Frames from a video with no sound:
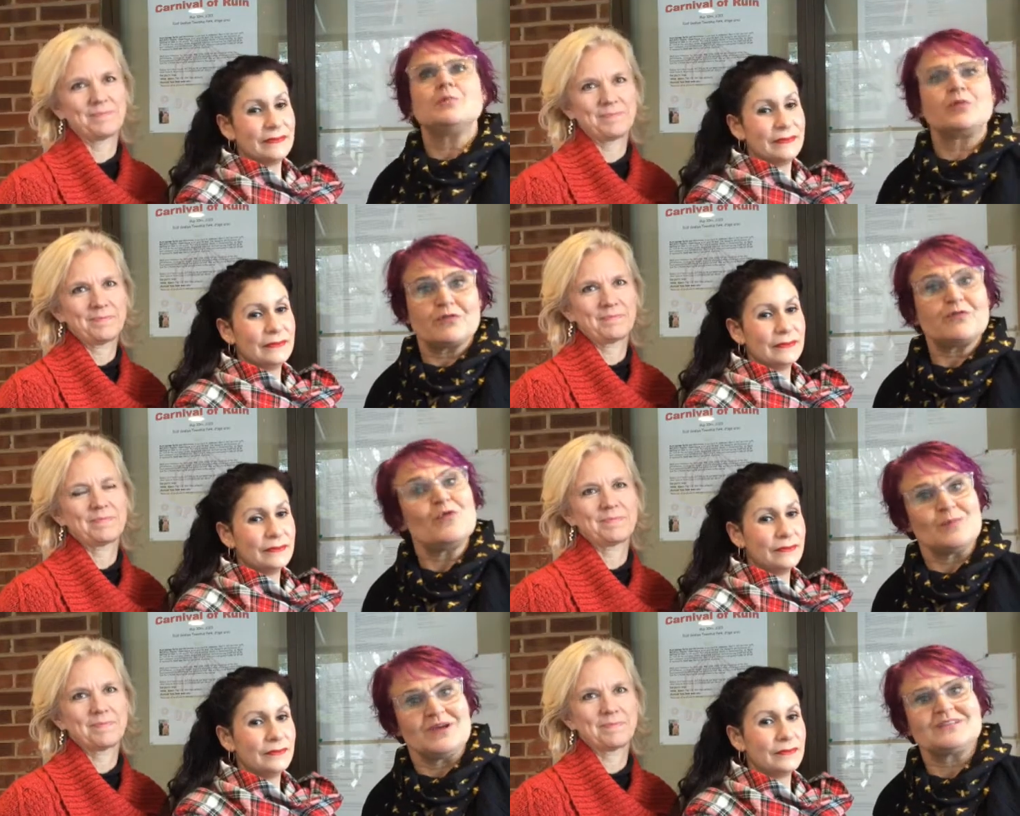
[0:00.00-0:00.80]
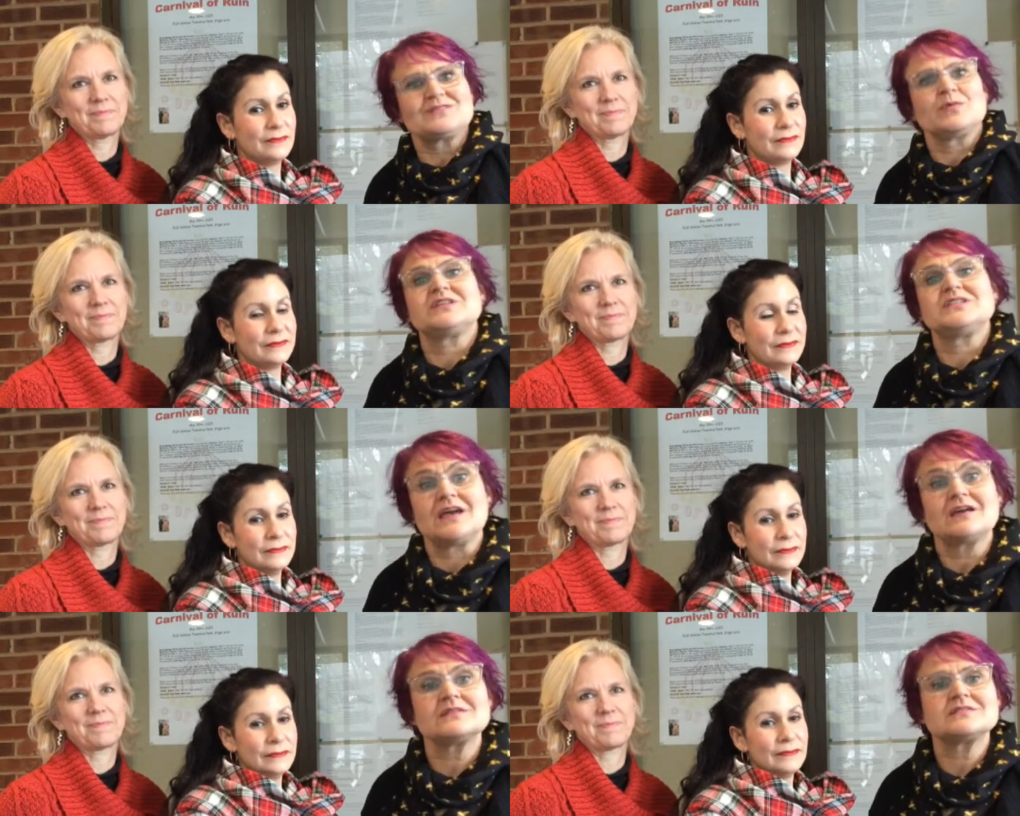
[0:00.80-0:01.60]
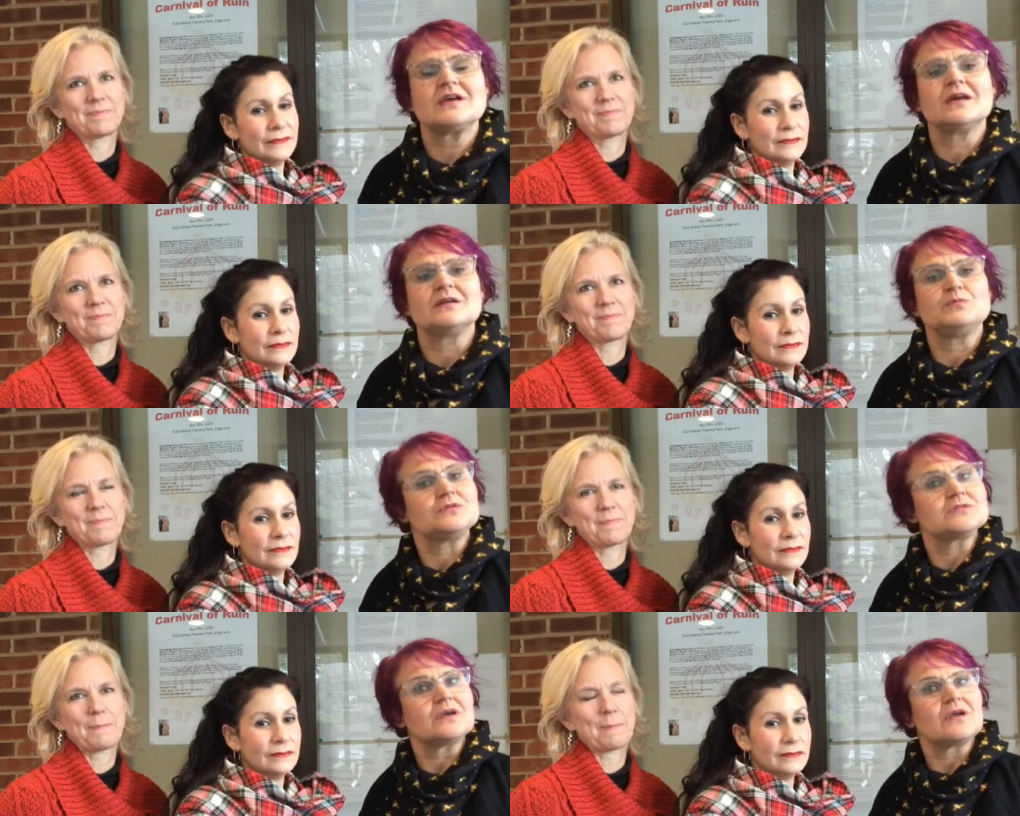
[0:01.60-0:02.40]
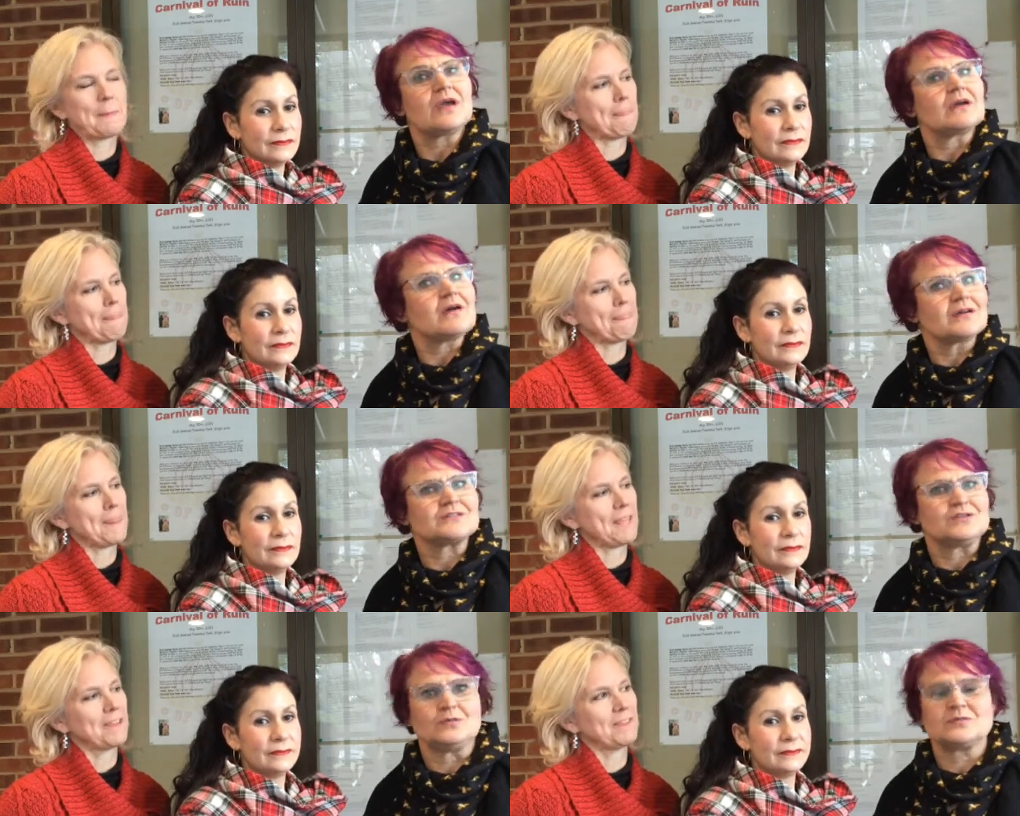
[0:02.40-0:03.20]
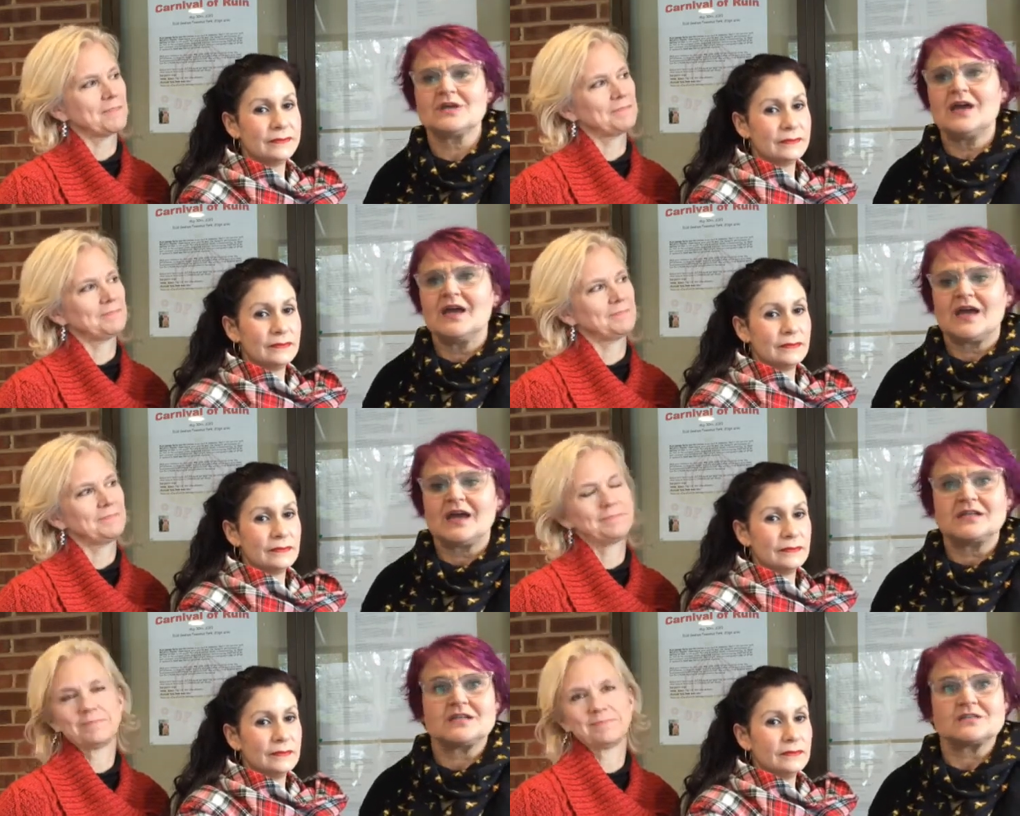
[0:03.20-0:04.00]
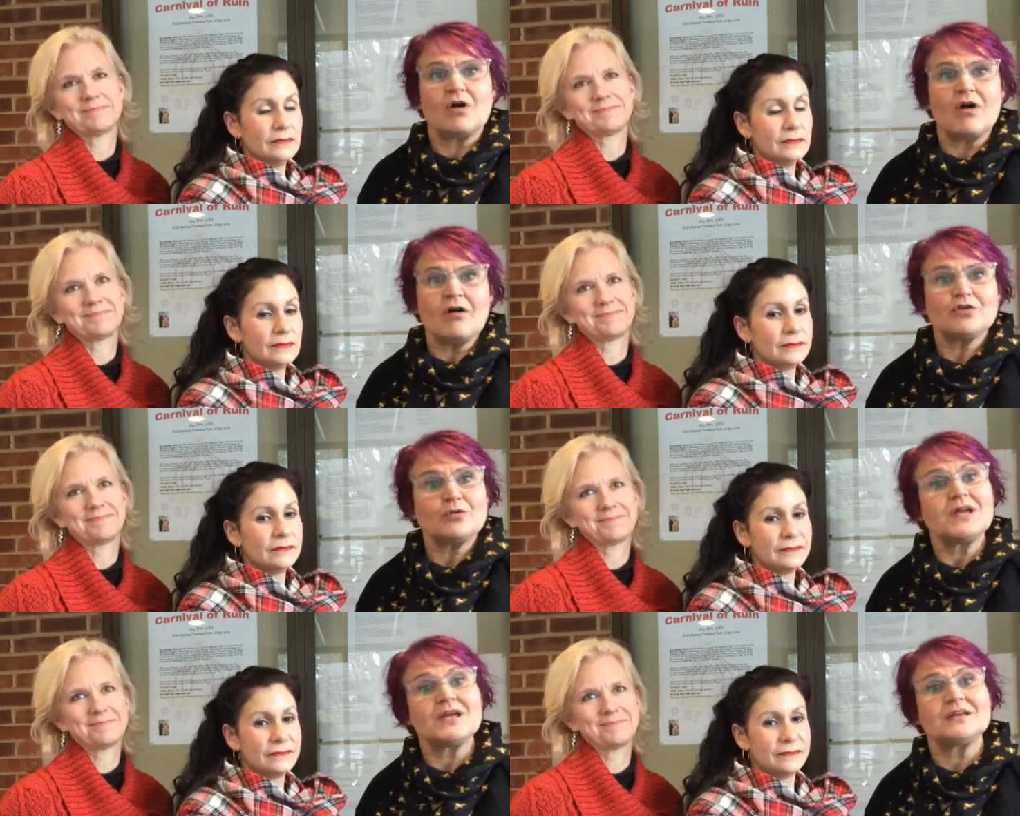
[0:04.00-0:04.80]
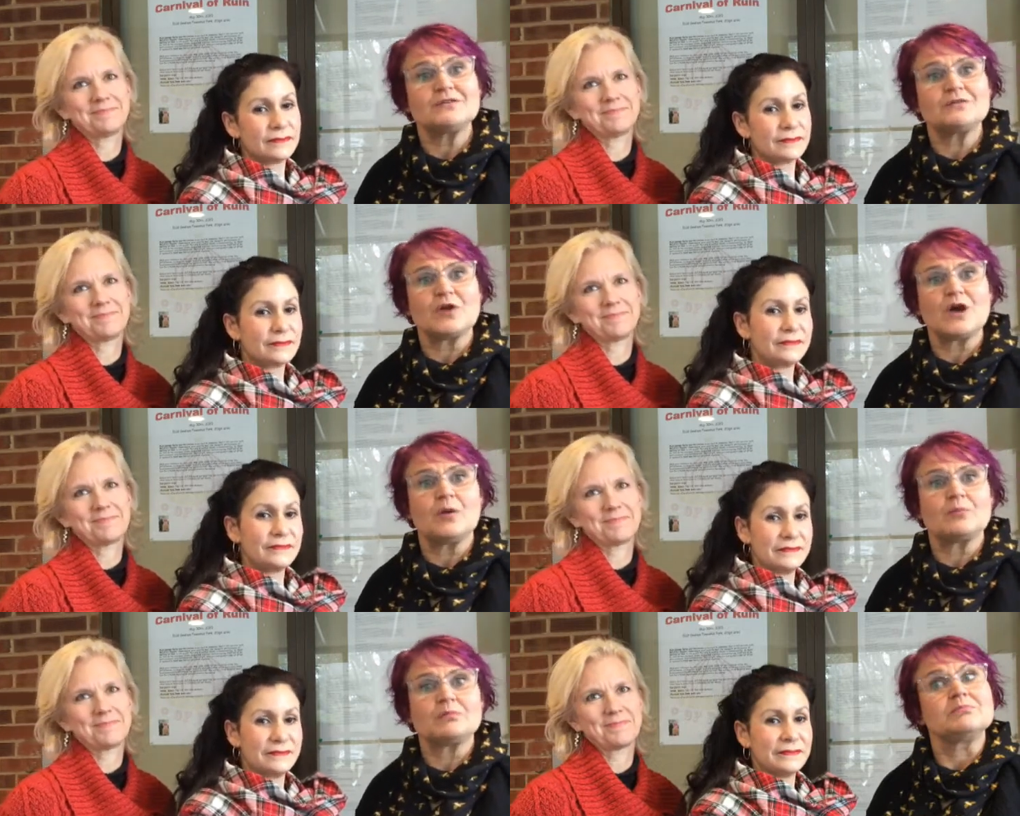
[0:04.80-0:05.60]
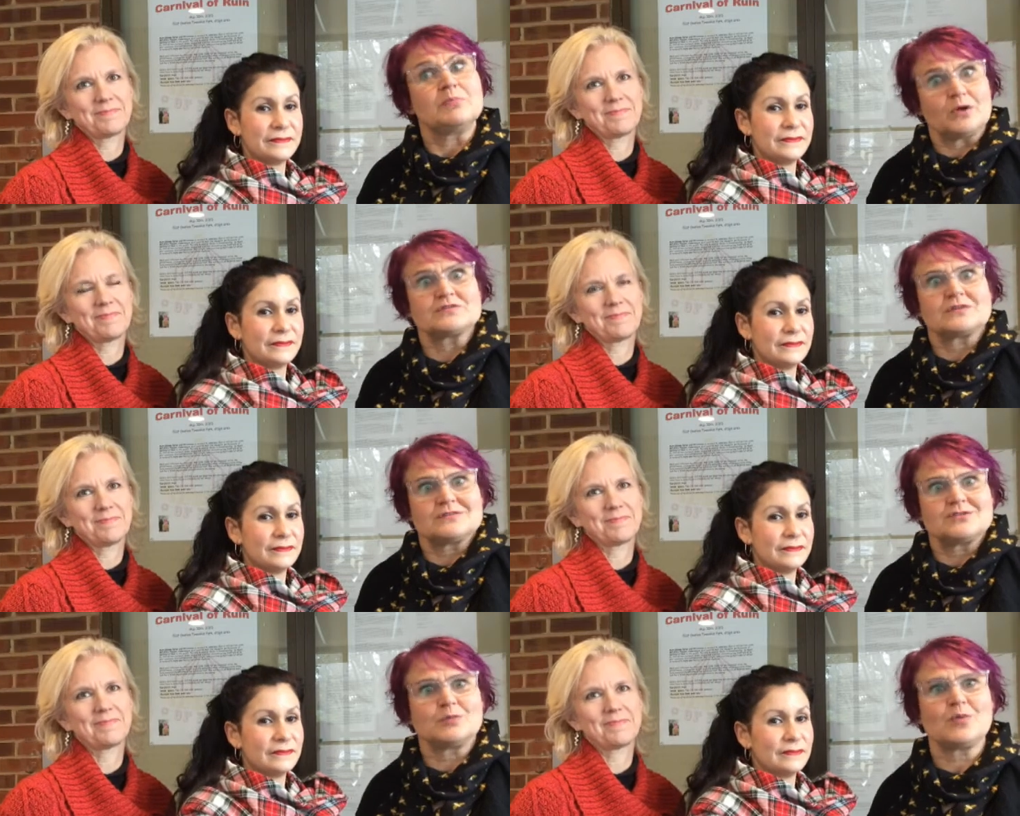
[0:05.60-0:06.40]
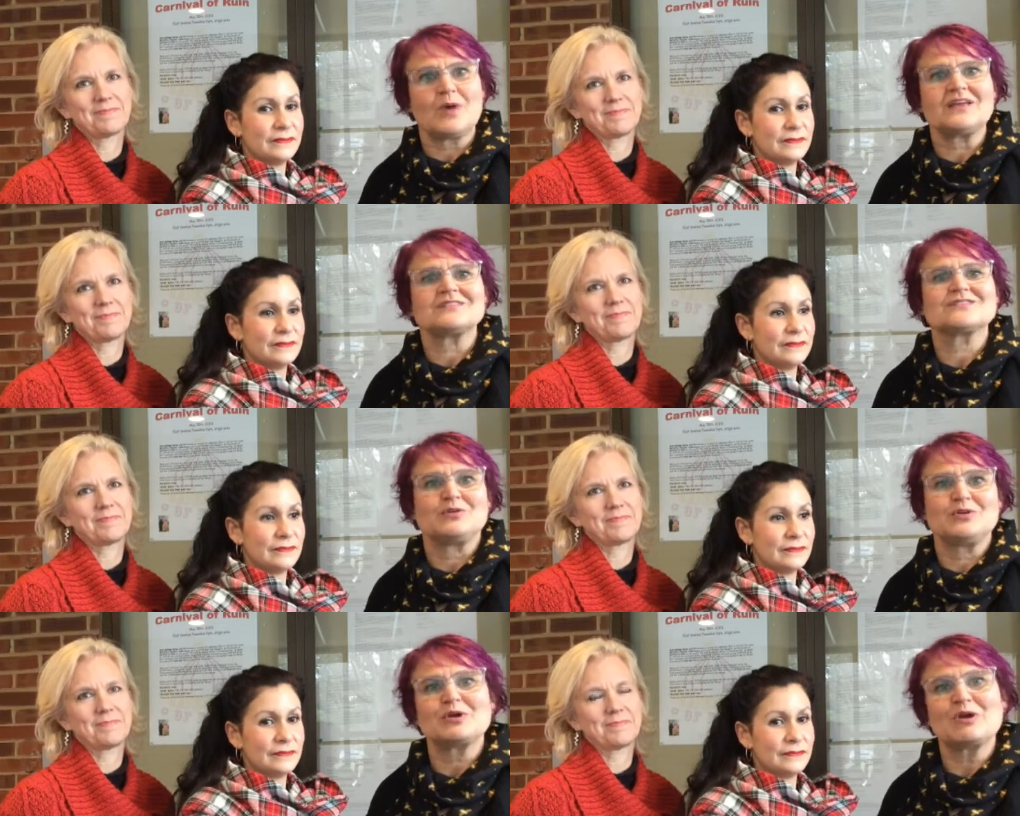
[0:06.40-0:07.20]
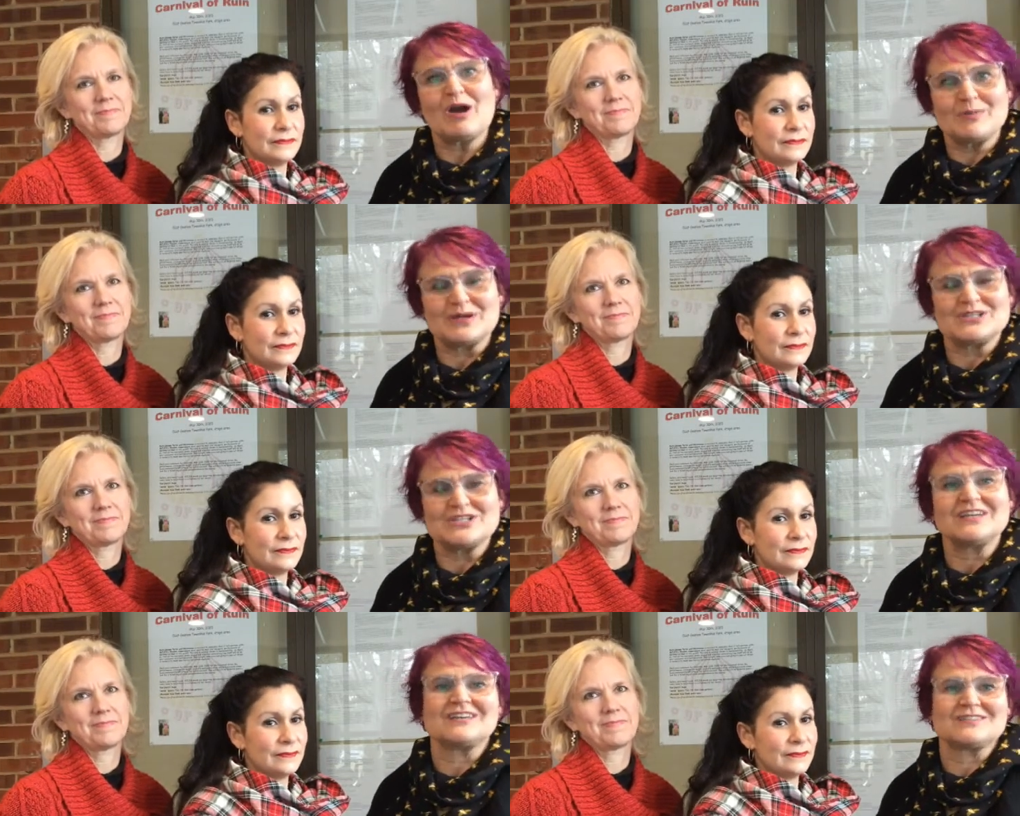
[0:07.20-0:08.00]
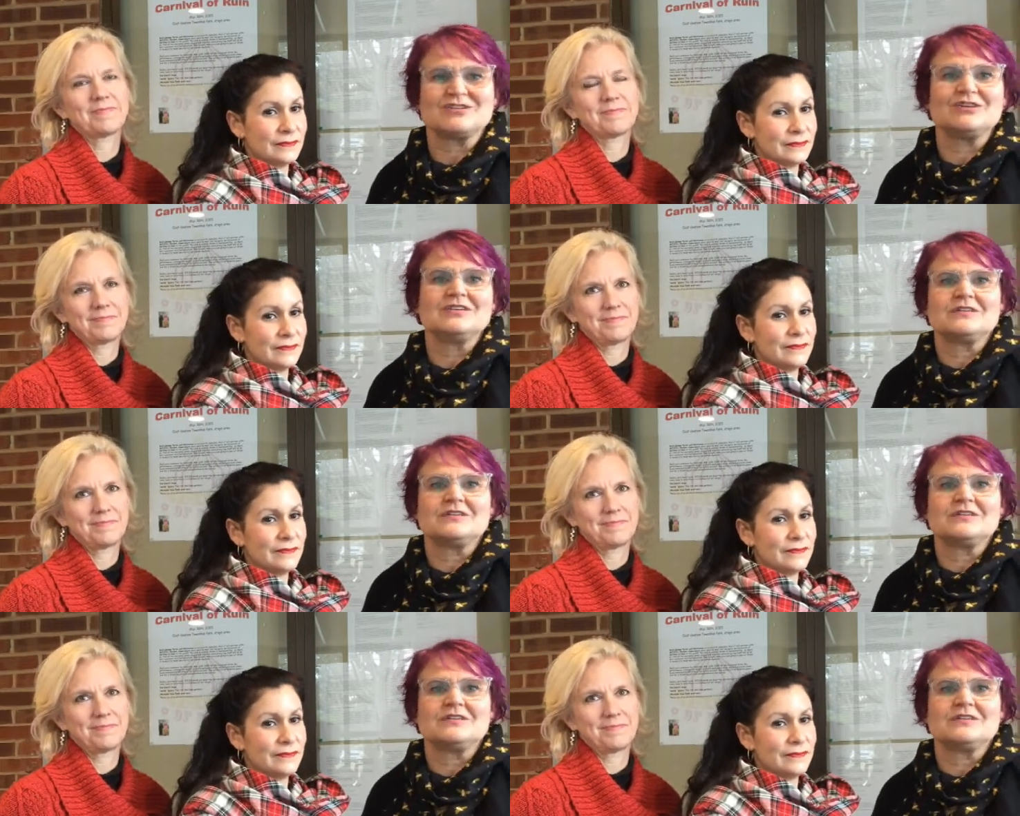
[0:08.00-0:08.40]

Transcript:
Speaker 1: performance with dance and music and costumes, and it is all created from post consumer waste. So your garbage gets turned